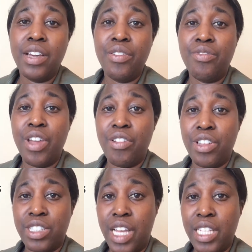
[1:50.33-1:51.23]

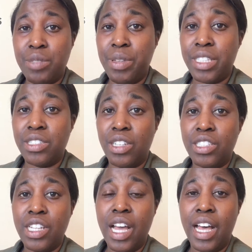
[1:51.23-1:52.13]
various aspects
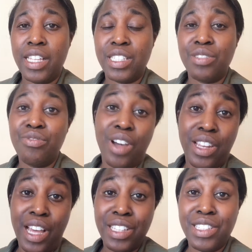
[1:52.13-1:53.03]
such as
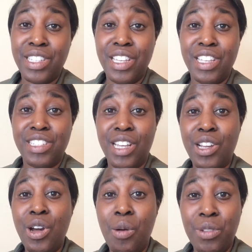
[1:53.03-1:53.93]
finances,
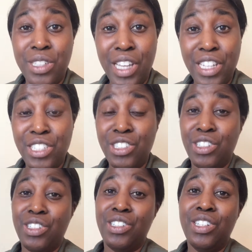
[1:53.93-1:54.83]

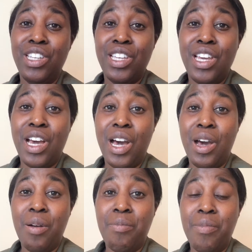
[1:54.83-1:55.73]
accommodation,
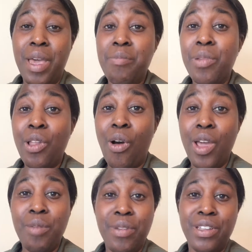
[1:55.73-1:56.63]

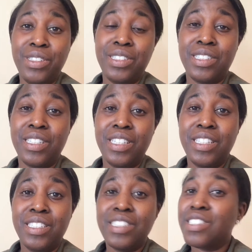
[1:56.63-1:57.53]
employment,
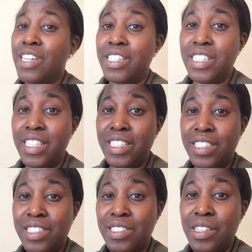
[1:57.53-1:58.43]

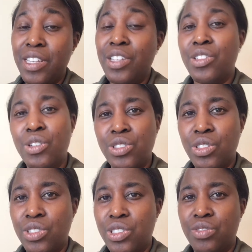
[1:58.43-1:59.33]
studies. Those
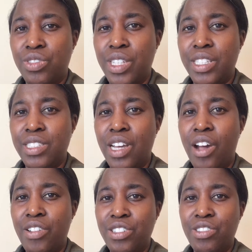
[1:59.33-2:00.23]
sorts of things
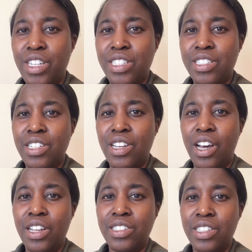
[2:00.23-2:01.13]
are addressed
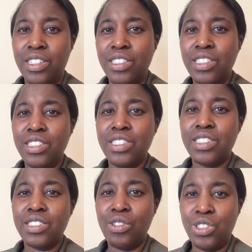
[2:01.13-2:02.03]
under
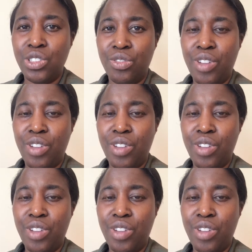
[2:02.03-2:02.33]
social